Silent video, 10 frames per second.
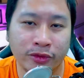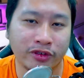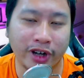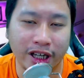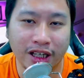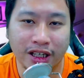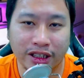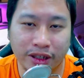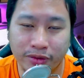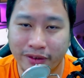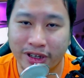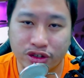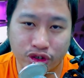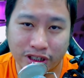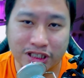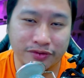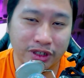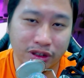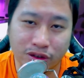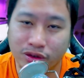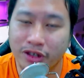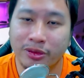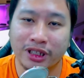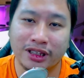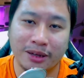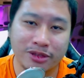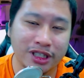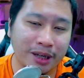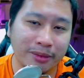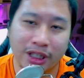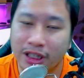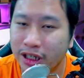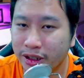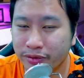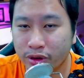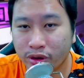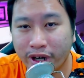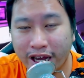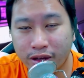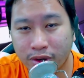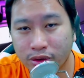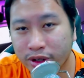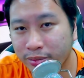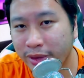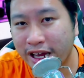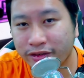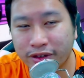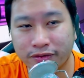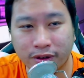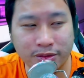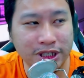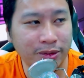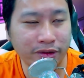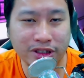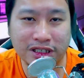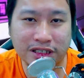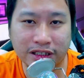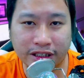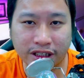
right if you have enjoyed this video do give me a thumbs up uh, if you know anyone who could benefit from some of these uh,